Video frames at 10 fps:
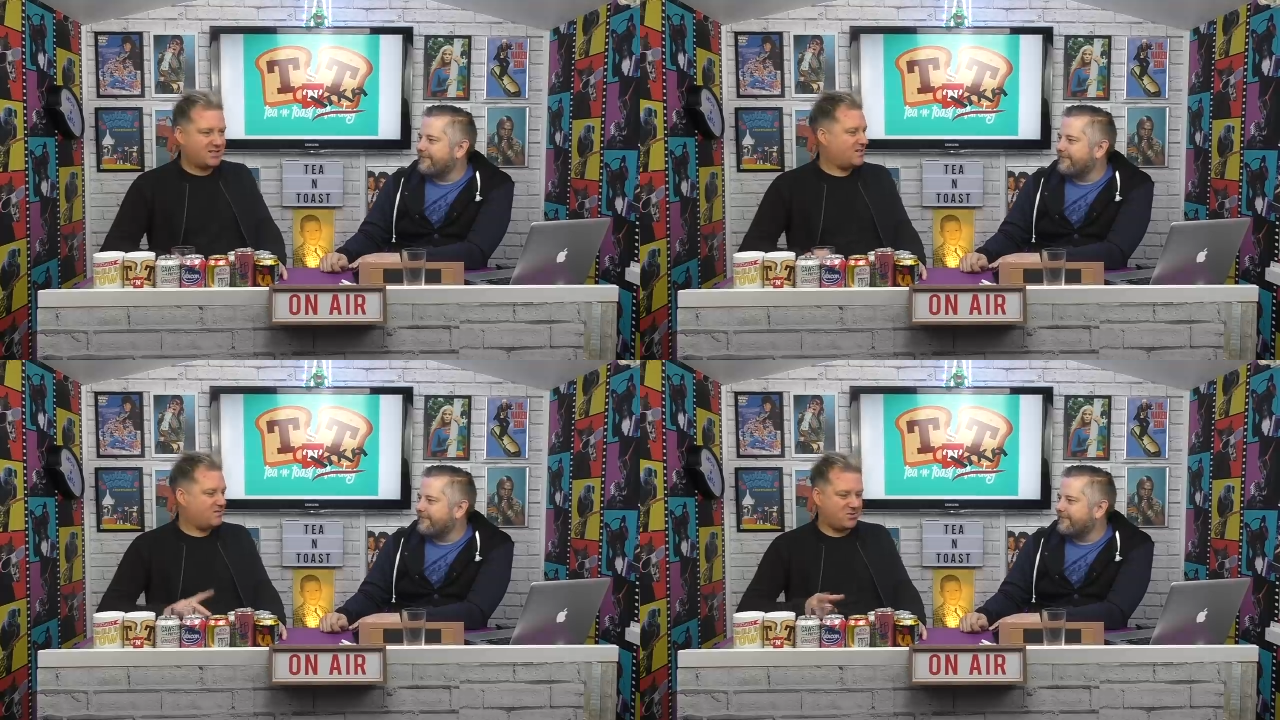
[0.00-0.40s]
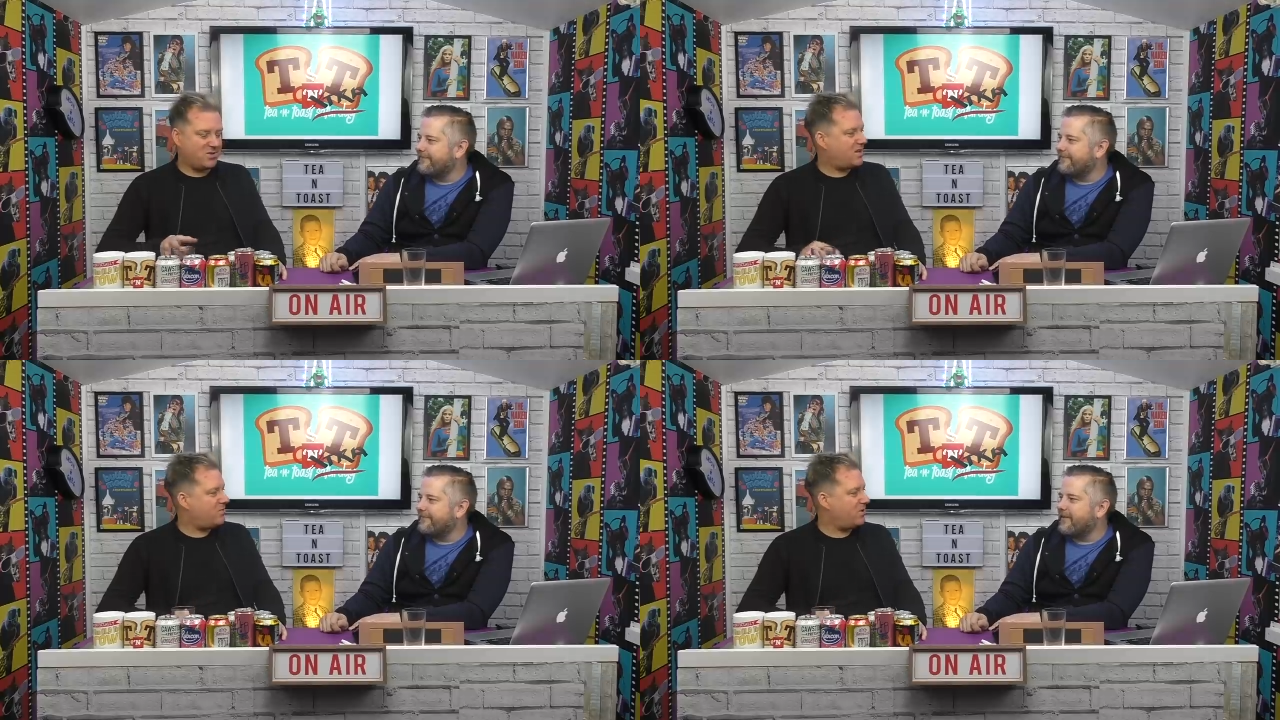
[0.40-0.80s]
Speaker 1: I don't know. There's
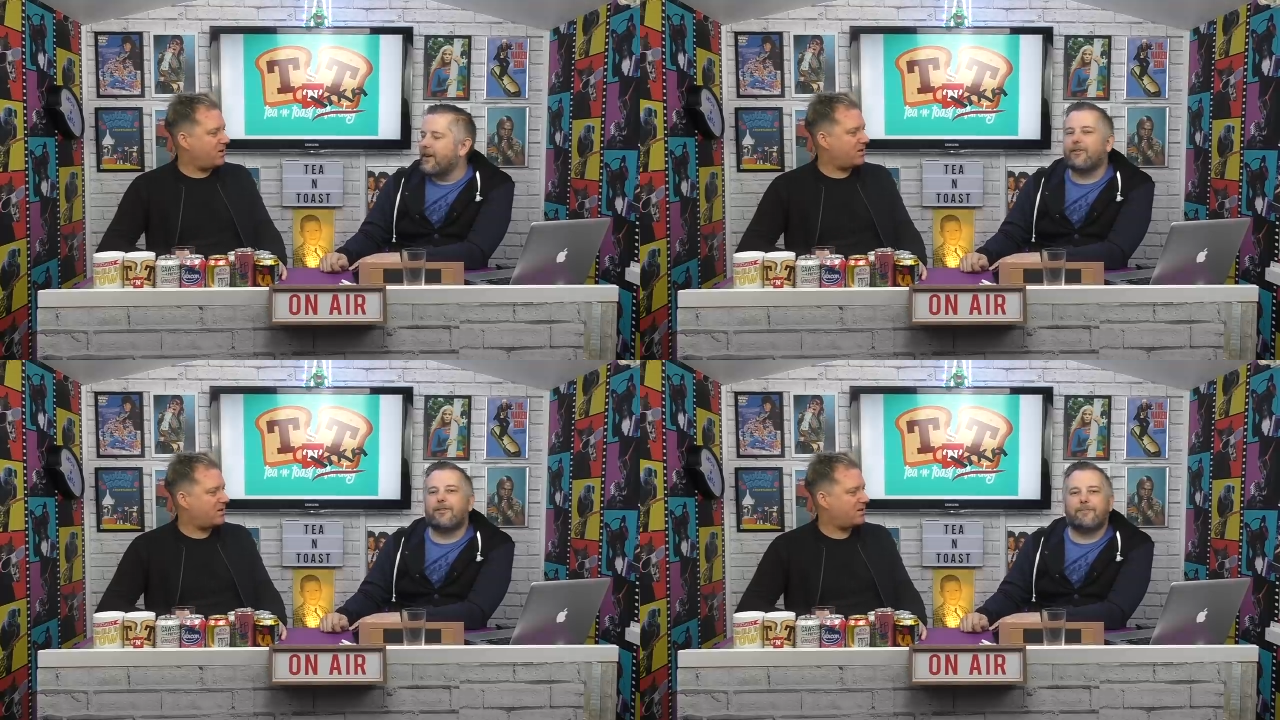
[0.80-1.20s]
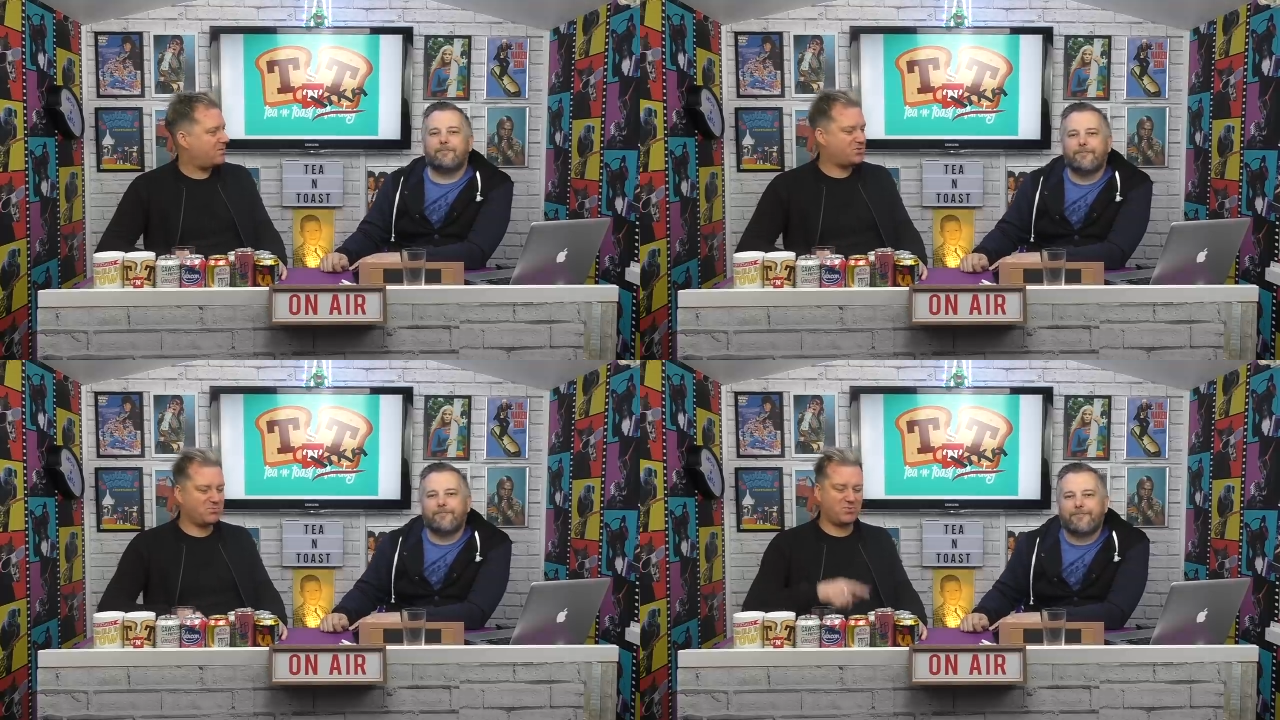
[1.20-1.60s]
nothing there really.
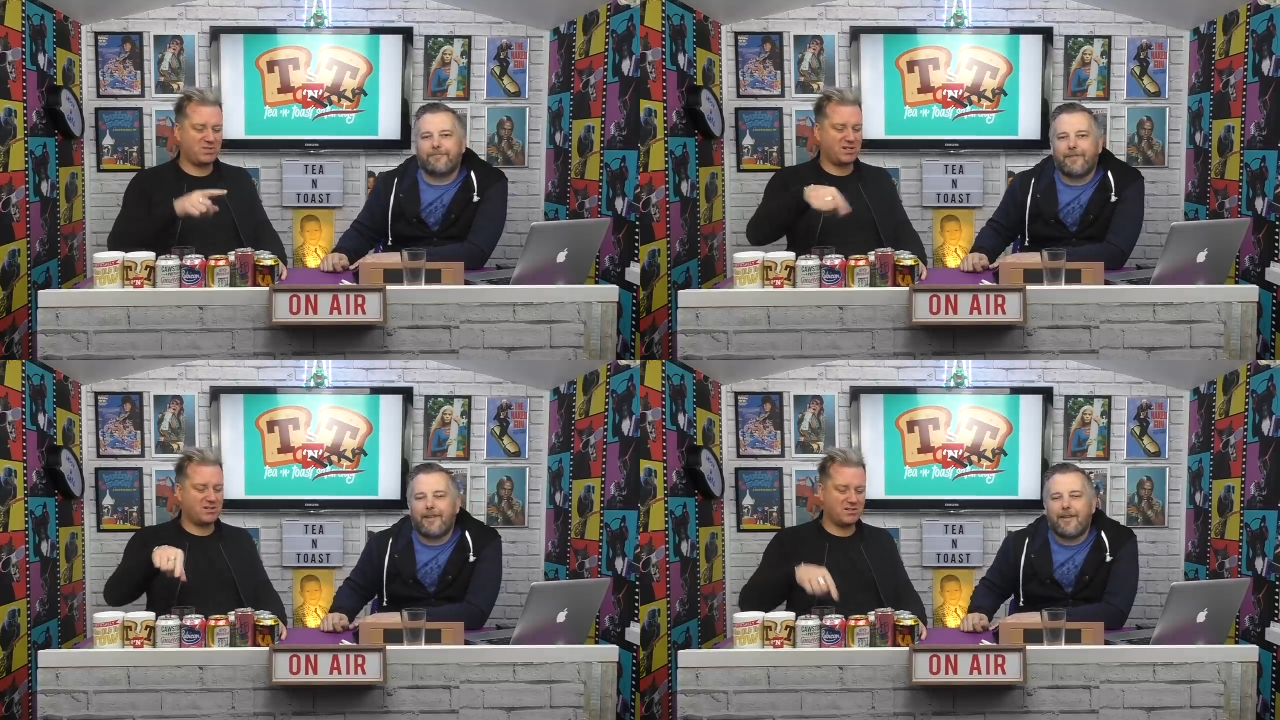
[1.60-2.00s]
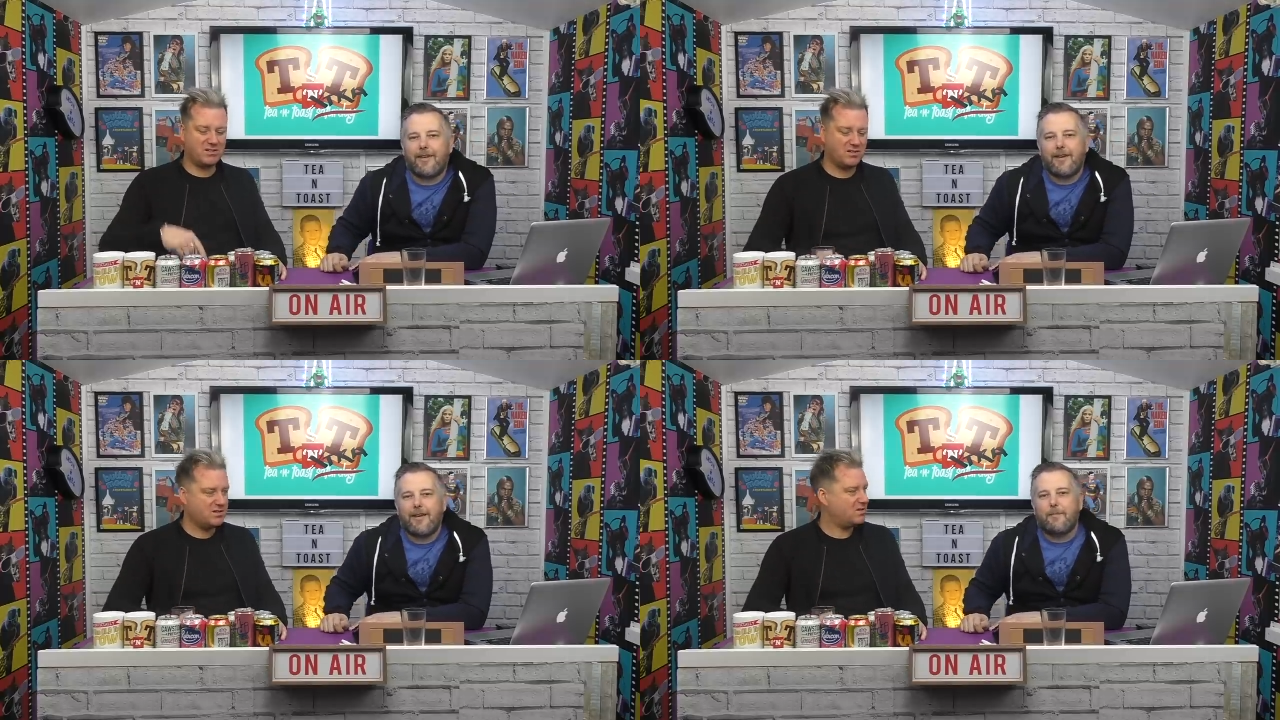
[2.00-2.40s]
I'm just pretending.
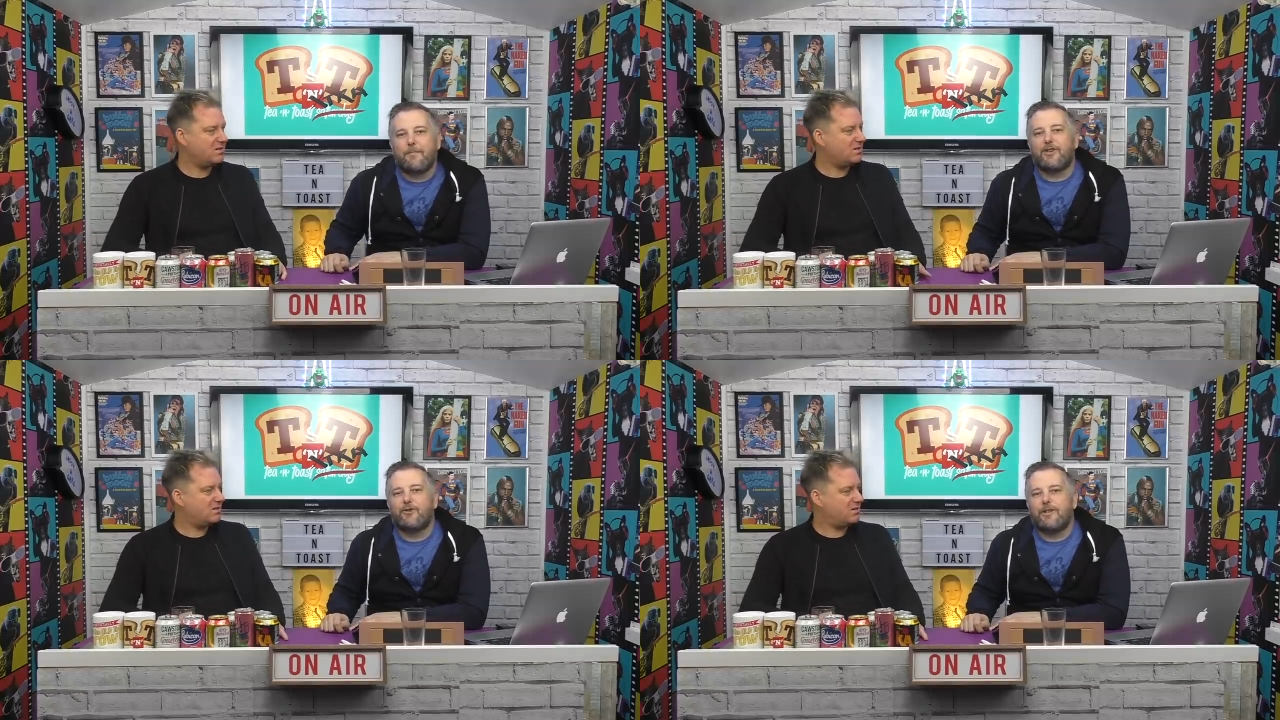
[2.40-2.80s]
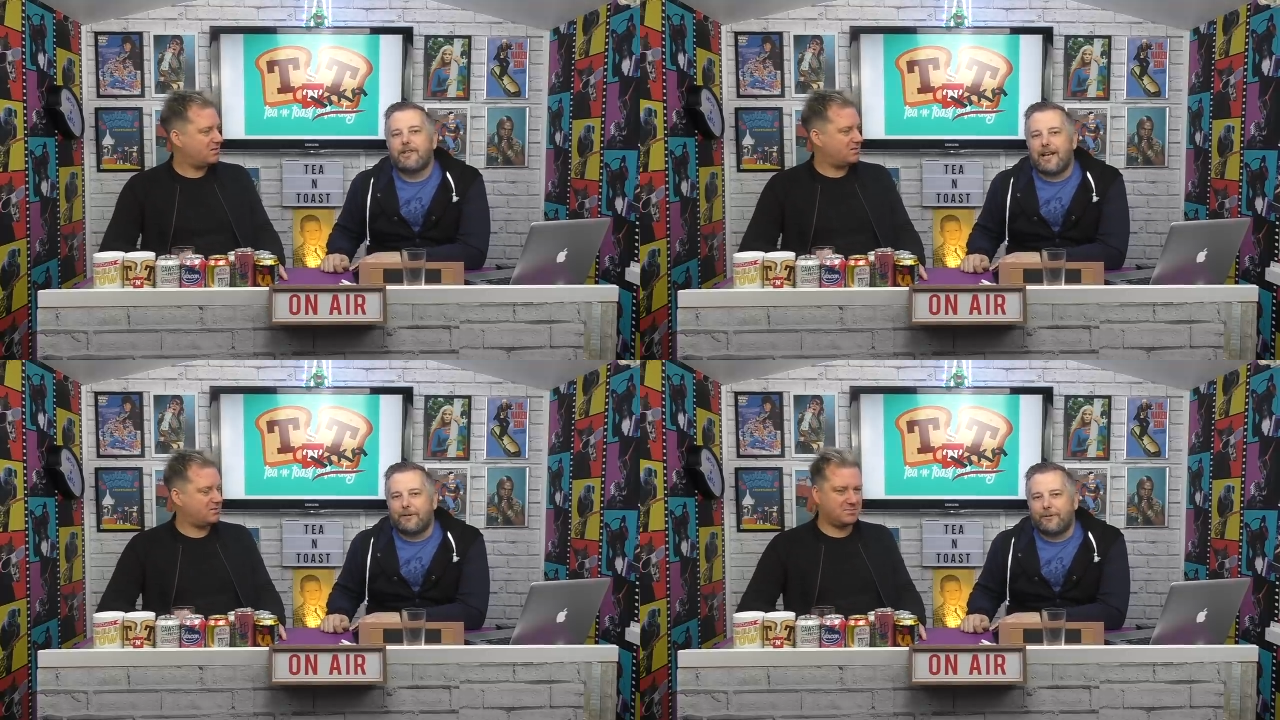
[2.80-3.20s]
Speaker 2: Mystery
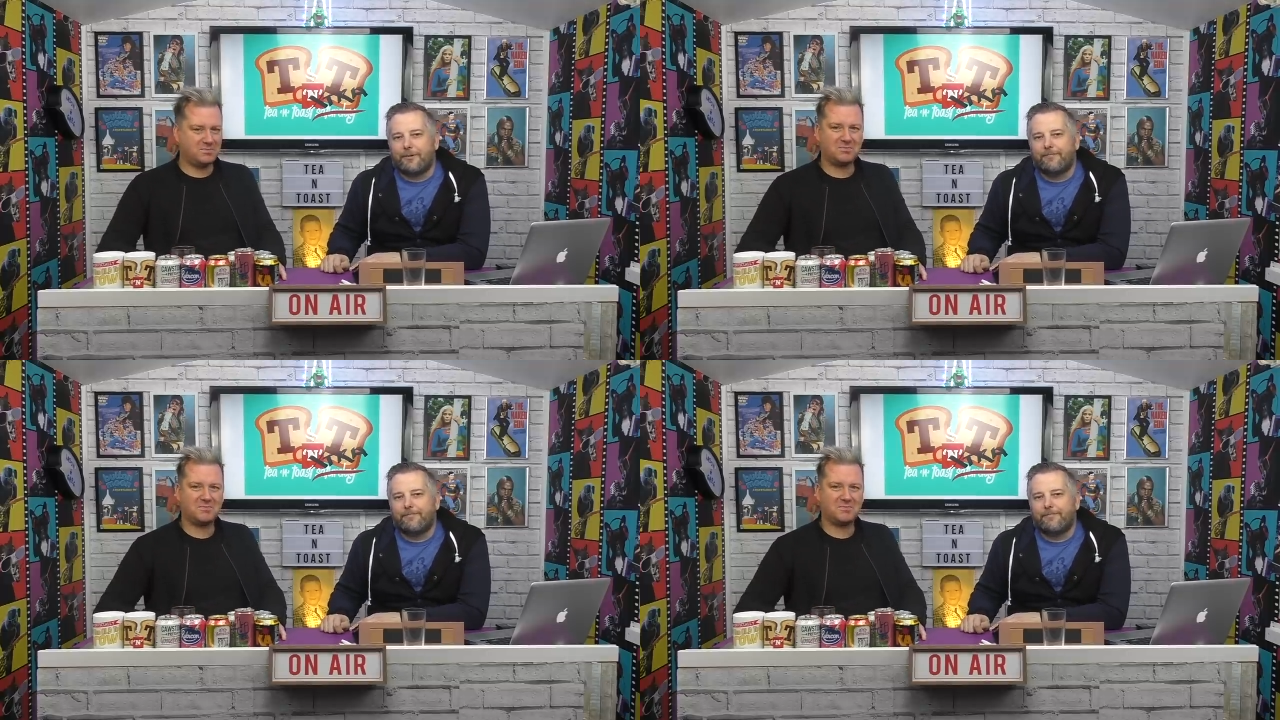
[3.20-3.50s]
sound.